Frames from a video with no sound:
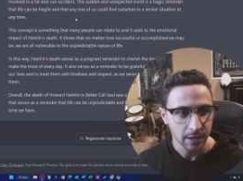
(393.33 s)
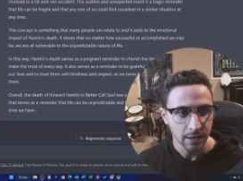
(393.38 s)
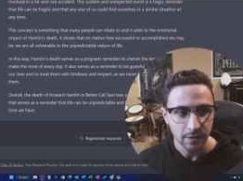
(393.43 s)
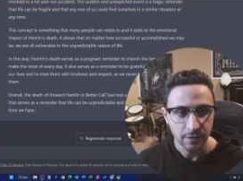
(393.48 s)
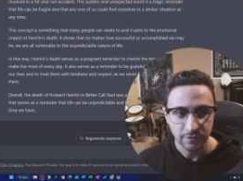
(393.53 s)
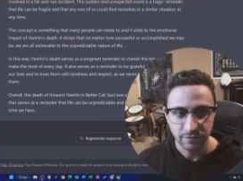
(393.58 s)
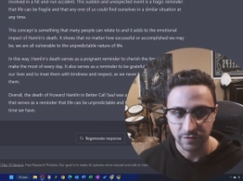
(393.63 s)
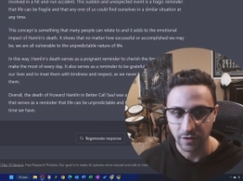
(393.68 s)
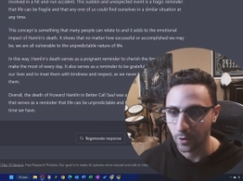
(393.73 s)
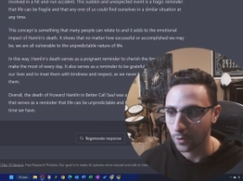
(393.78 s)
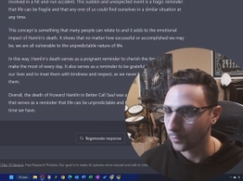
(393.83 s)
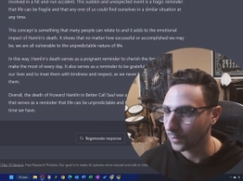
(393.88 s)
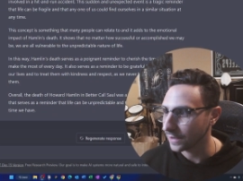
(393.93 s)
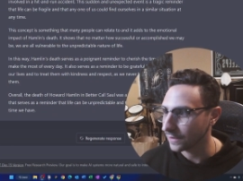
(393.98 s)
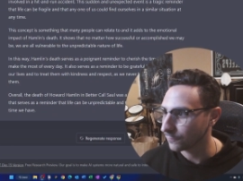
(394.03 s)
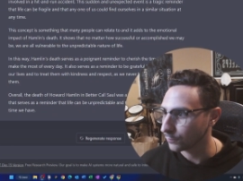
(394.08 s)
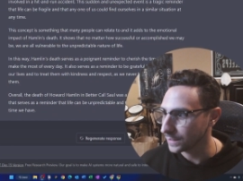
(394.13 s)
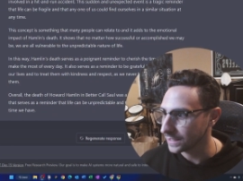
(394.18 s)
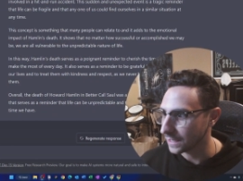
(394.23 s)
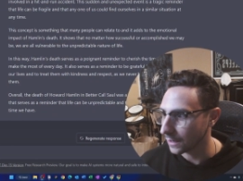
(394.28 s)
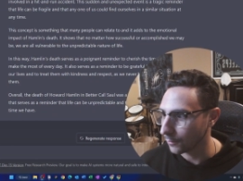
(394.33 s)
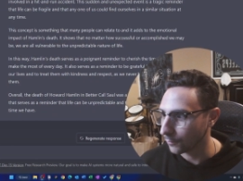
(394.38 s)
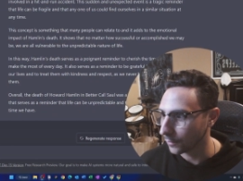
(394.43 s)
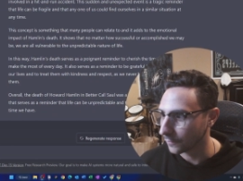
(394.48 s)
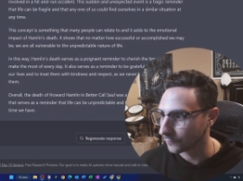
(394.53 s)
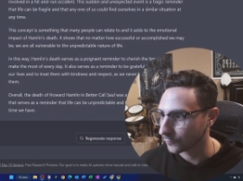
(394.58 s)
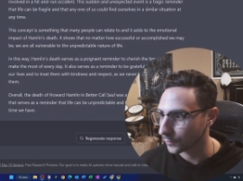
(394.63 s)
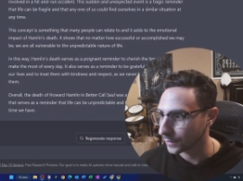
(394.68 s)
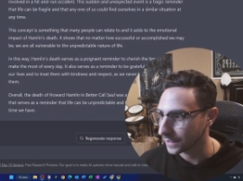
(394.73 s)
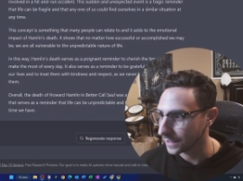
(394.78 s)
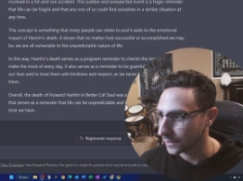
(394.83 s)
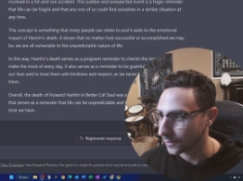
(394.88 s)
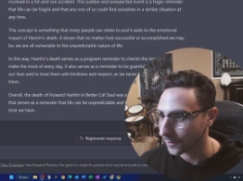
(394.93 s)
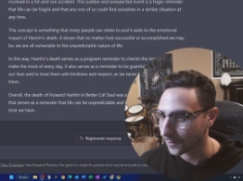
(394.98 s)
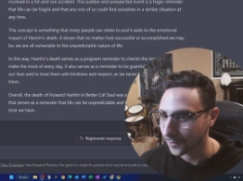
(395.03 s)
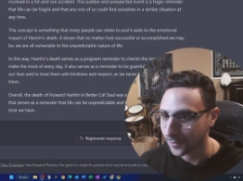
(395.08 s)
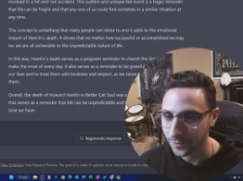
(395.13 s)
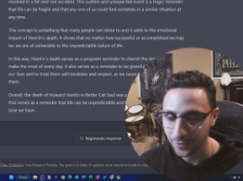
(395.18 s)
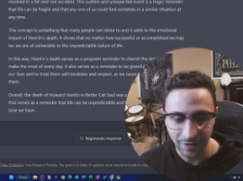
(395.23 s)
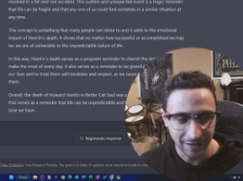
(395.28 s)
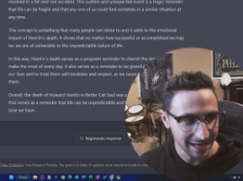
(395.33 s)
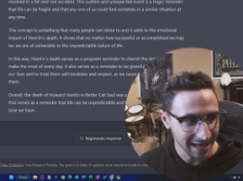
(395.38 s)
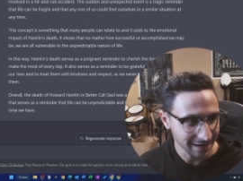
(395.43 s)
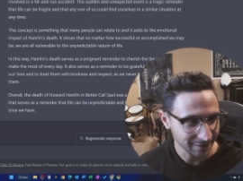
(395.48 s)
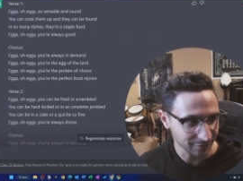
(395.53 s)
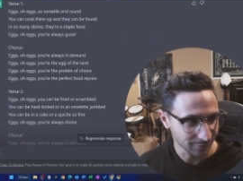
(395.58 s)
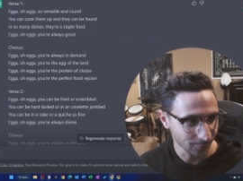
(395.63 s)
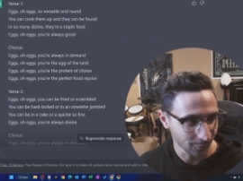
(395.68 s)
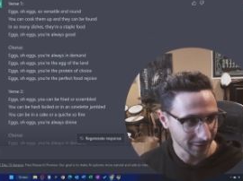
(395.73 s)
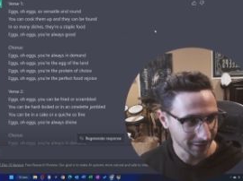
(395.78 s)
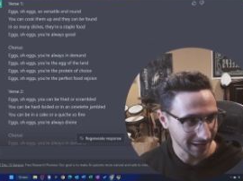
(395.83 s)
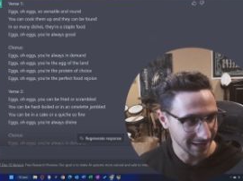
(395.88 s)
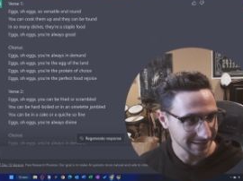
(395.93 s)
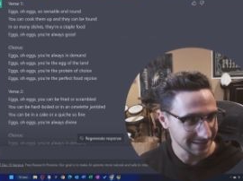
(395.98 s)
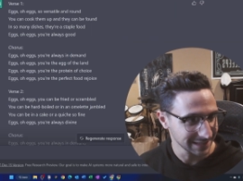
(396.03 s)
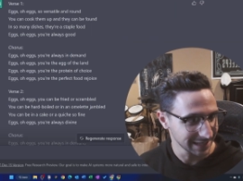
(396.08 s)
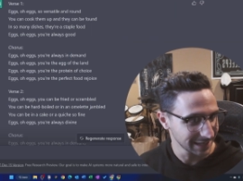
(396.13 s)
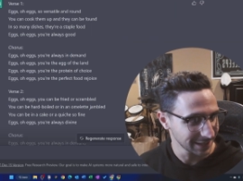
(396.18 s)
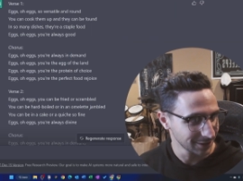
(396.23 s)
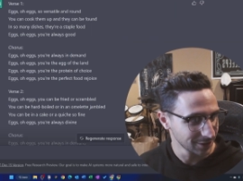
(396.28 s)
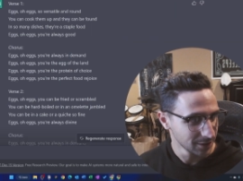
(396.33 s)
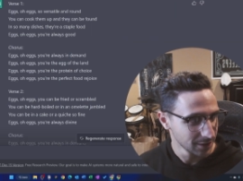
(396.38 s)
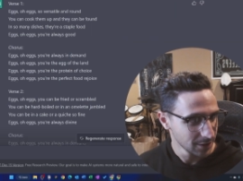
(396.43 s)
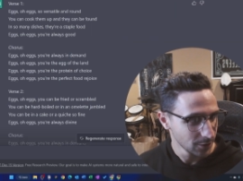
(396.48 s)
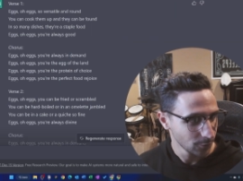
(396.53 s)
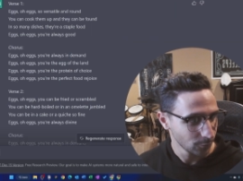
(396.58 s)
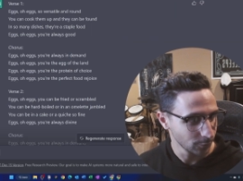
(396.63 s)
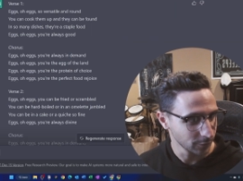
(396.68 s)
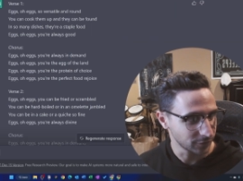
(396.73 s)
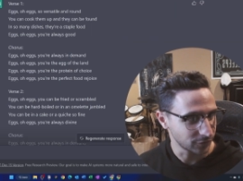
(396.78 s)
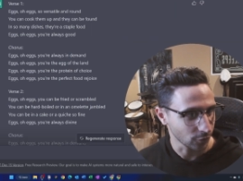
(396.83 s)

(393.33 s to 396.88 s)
So if we go over here, the next one I did was to